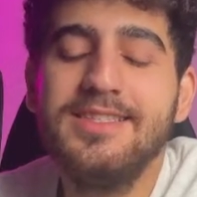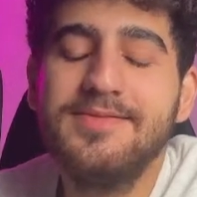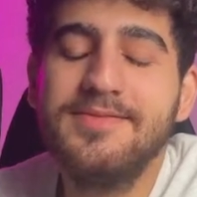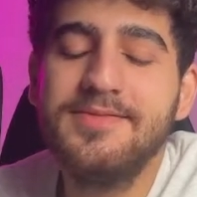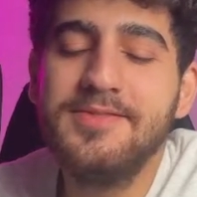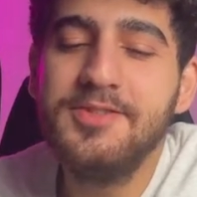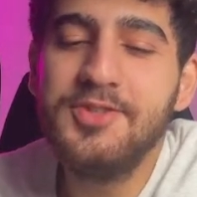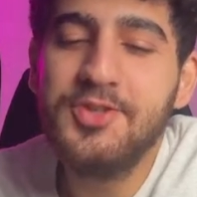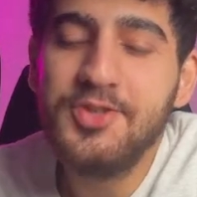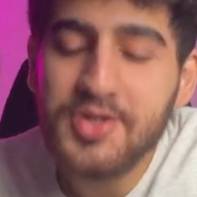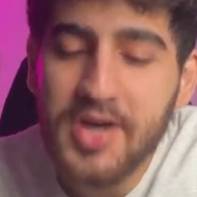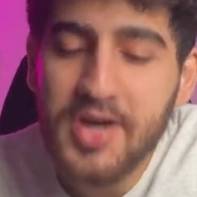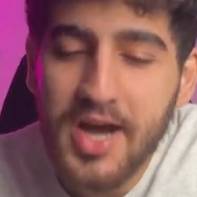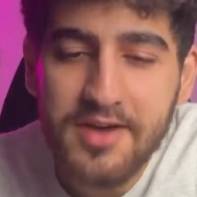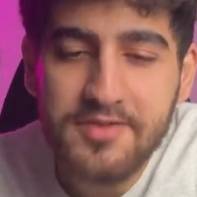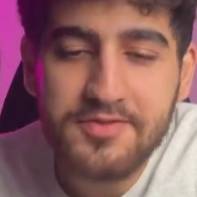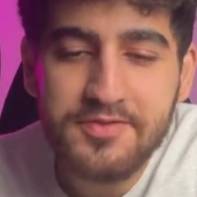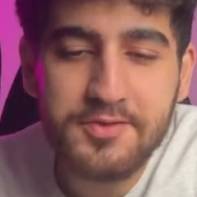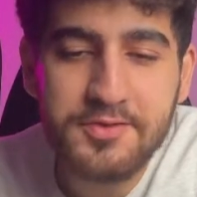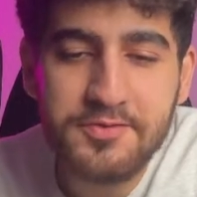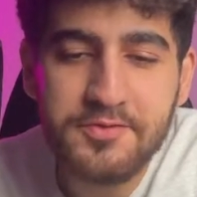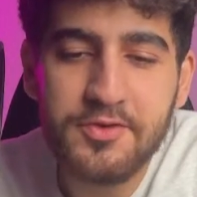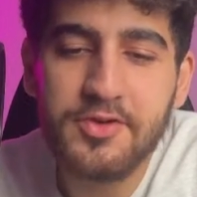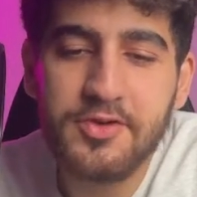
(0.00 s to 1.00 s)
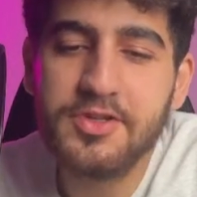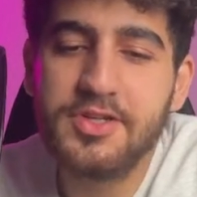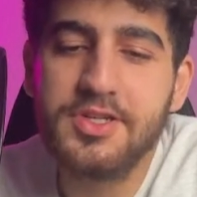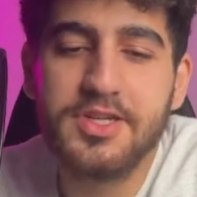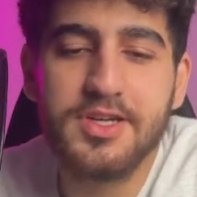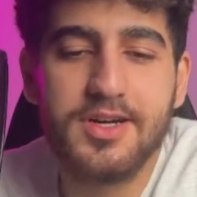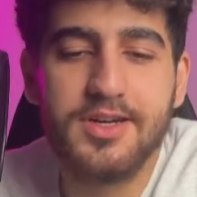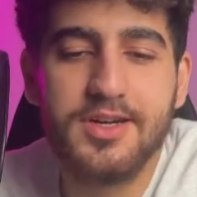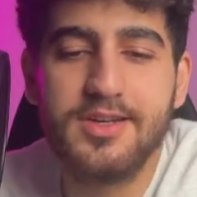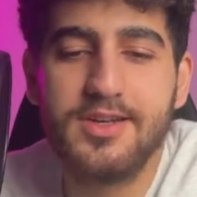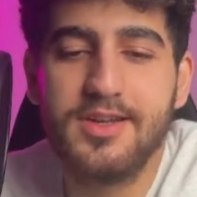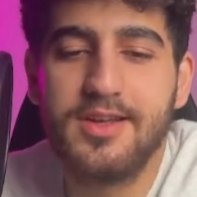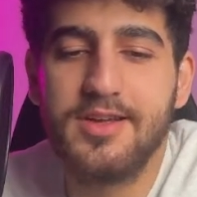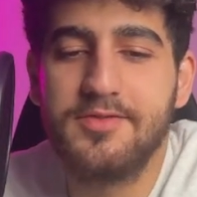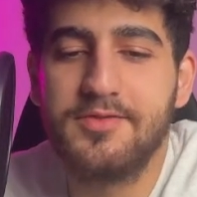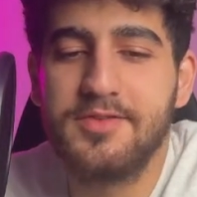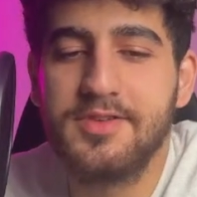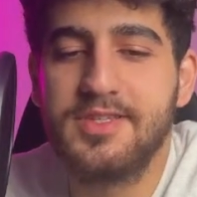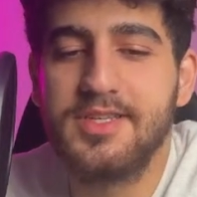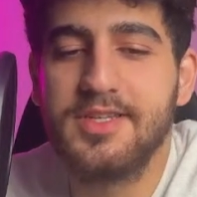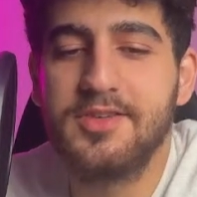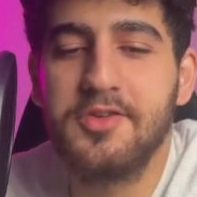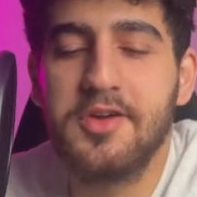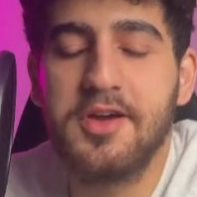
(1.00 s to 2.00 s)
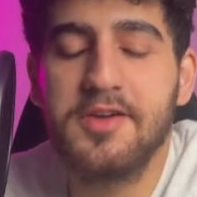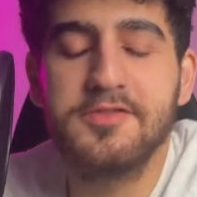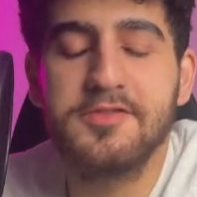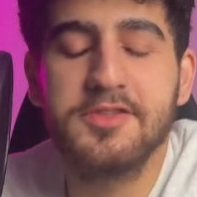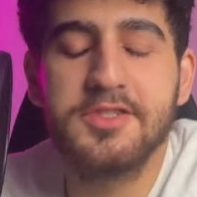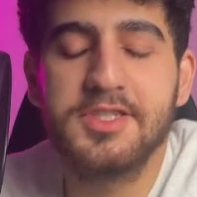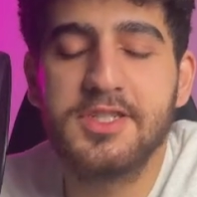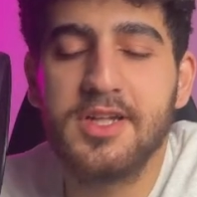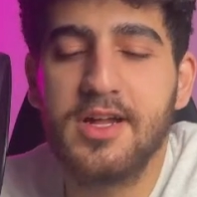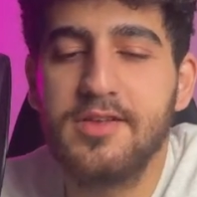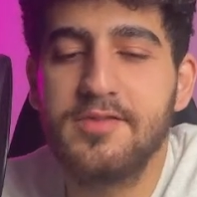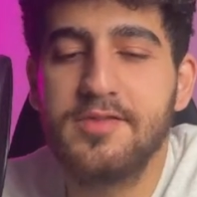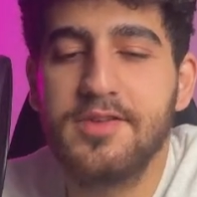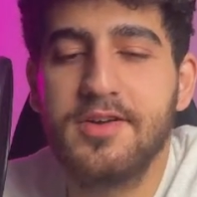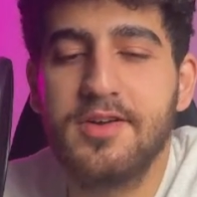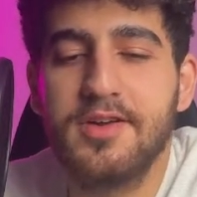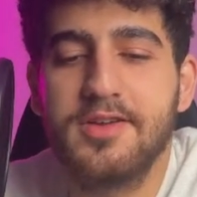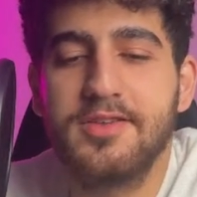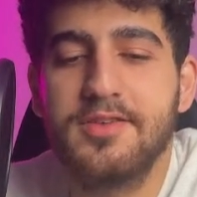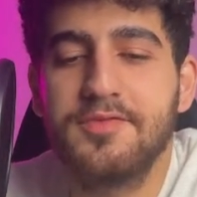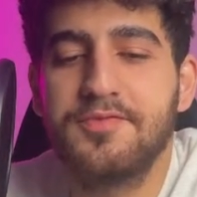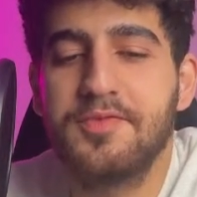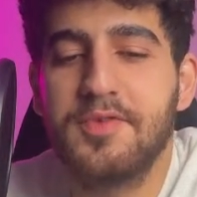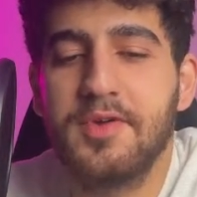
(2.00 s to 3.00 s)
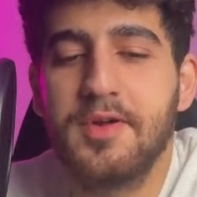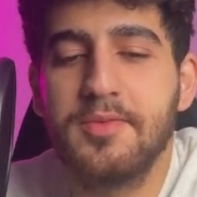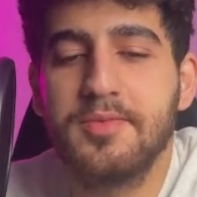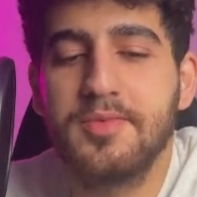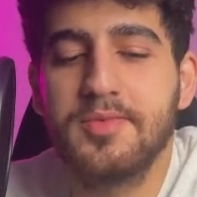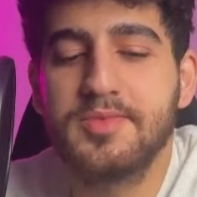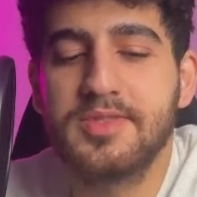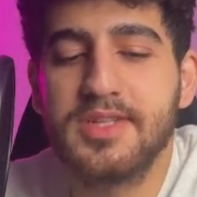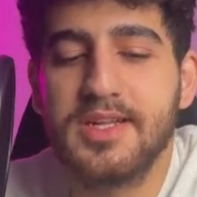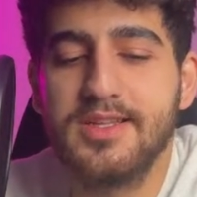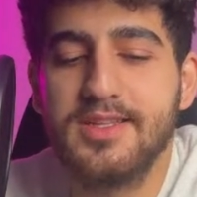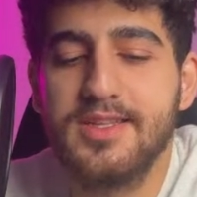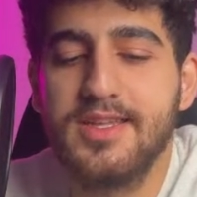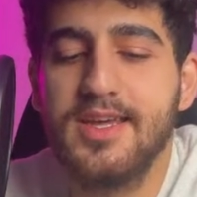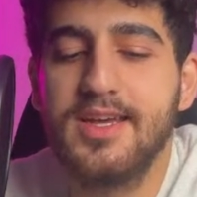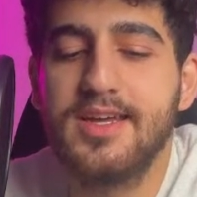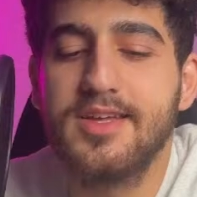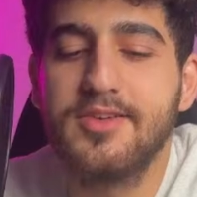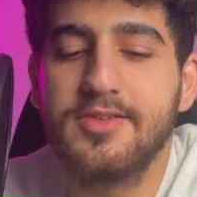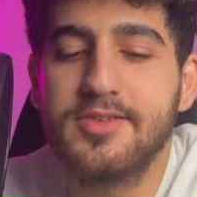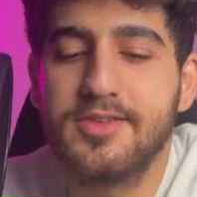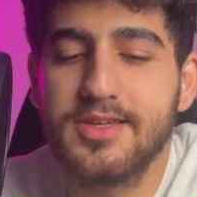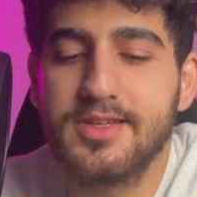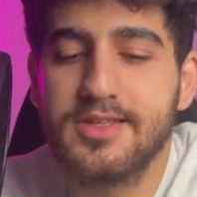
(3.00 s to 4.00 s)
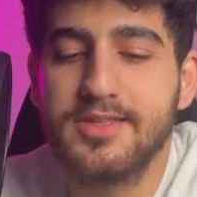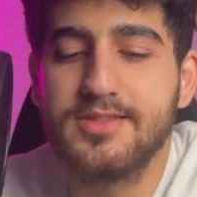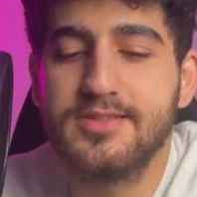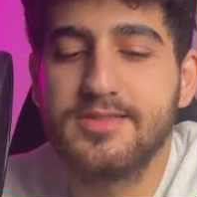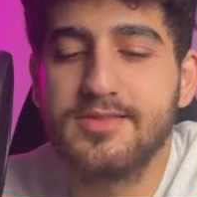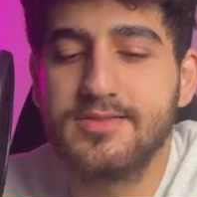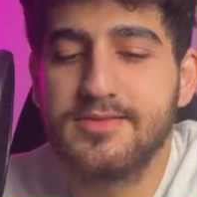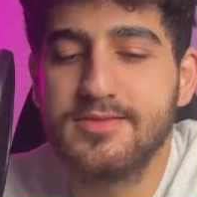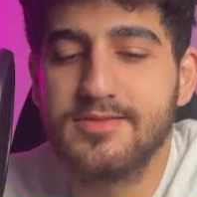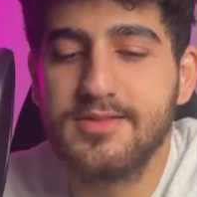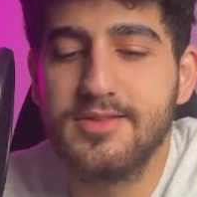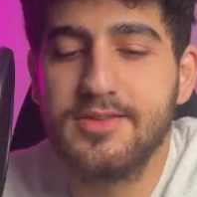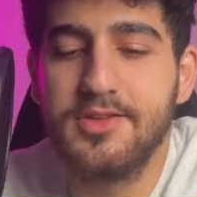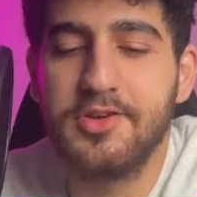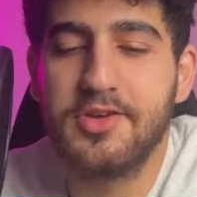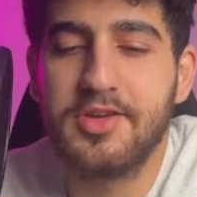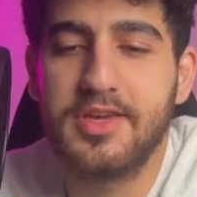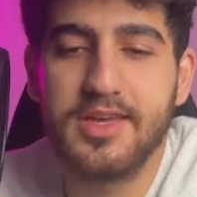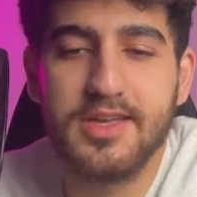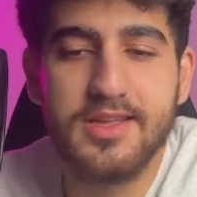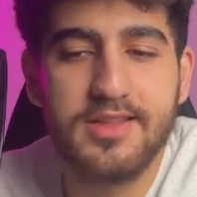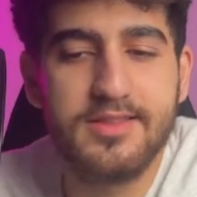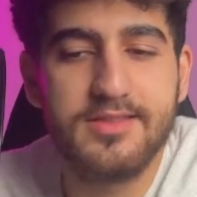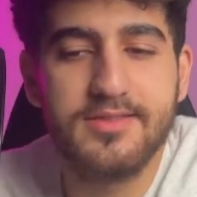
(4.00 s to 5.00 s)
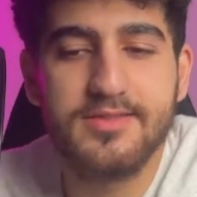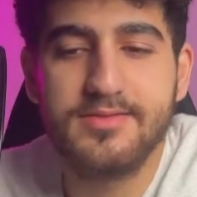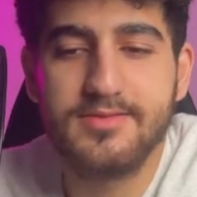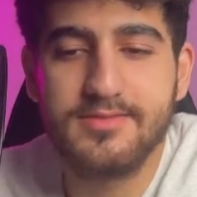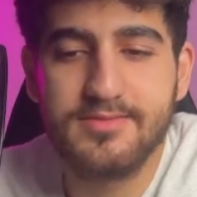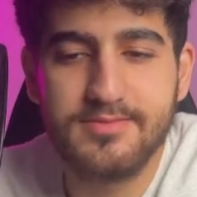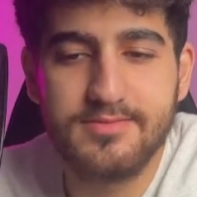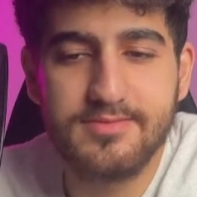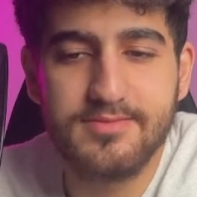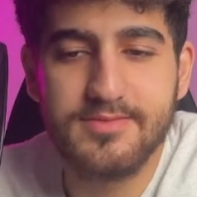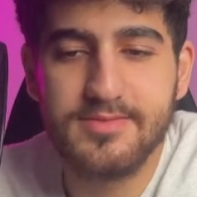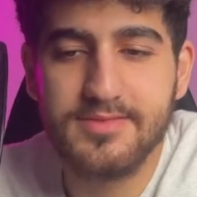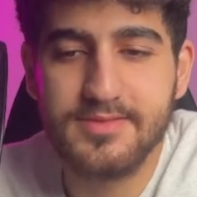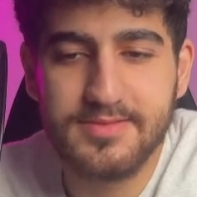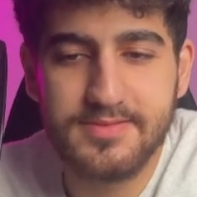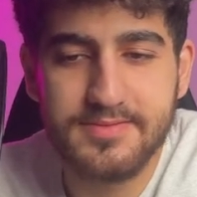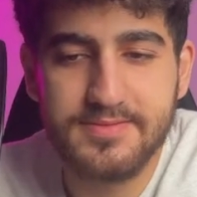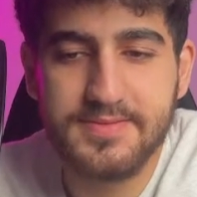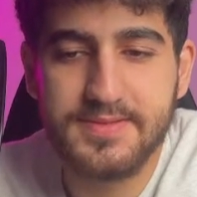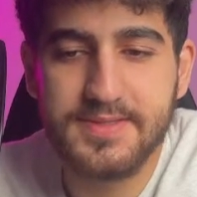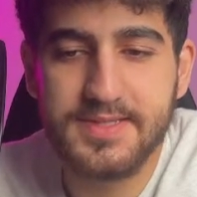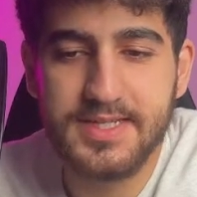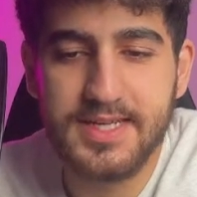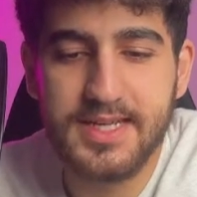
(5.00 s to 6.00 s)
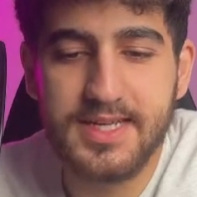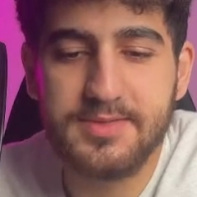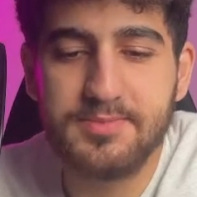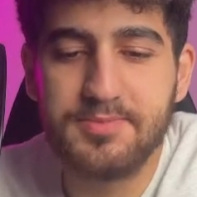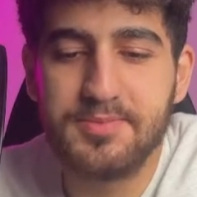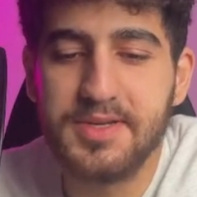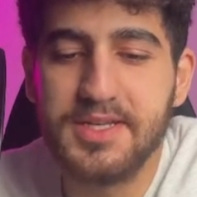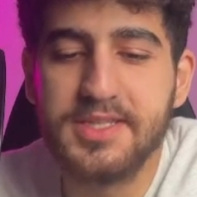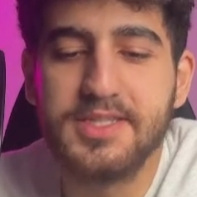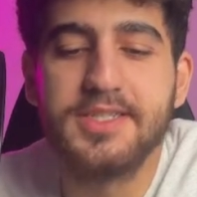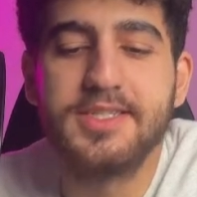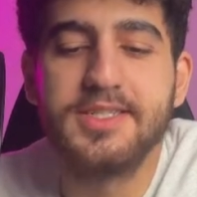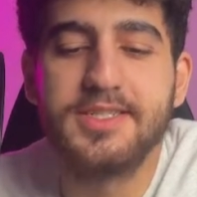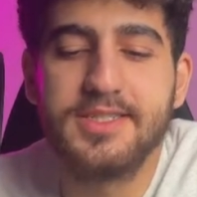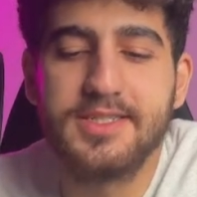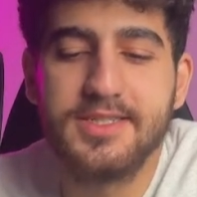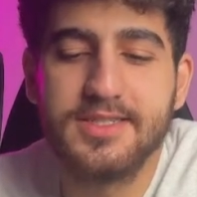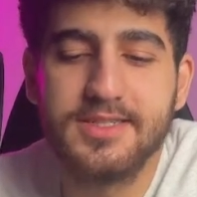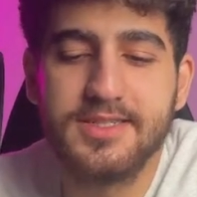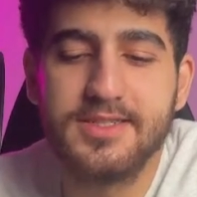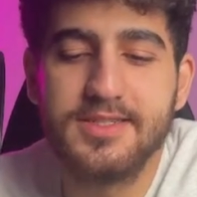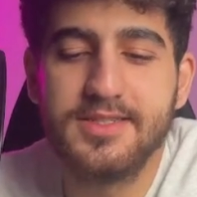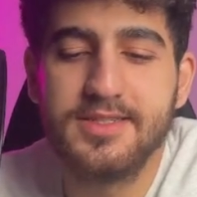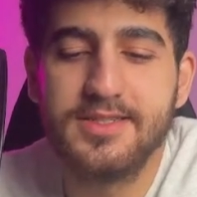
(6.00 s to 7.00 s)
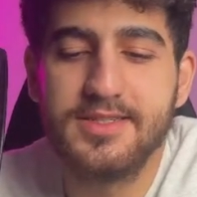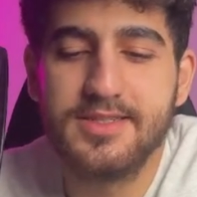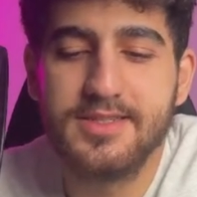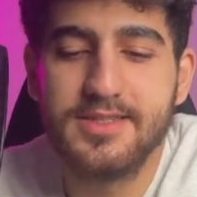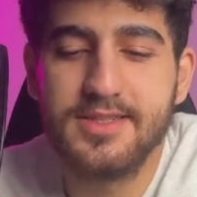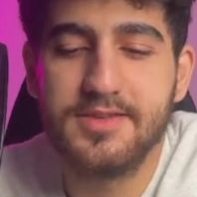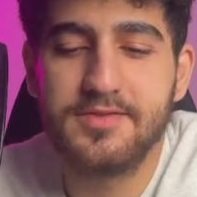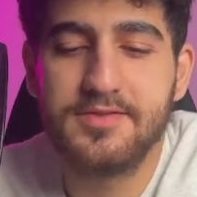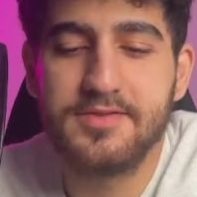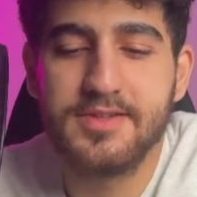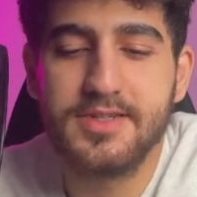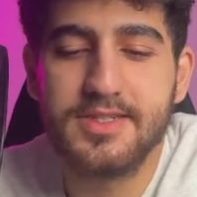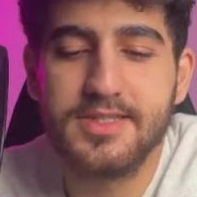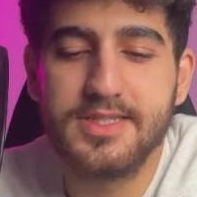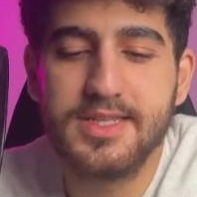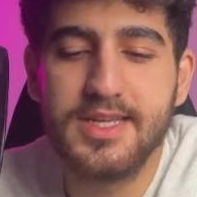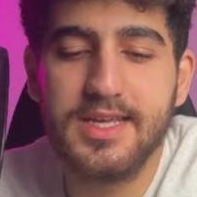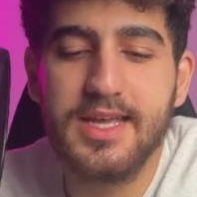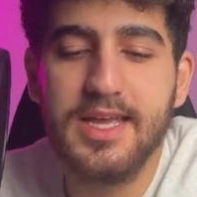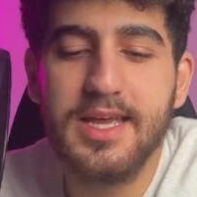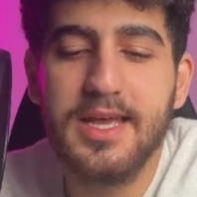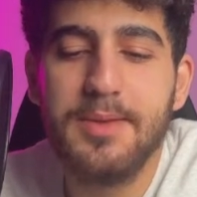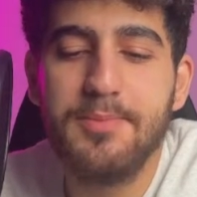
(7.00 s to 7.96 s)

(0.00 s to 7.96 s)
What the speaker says: You have to work on everything. You have to solve a lot of problems, and yeah, you can get better, definitely.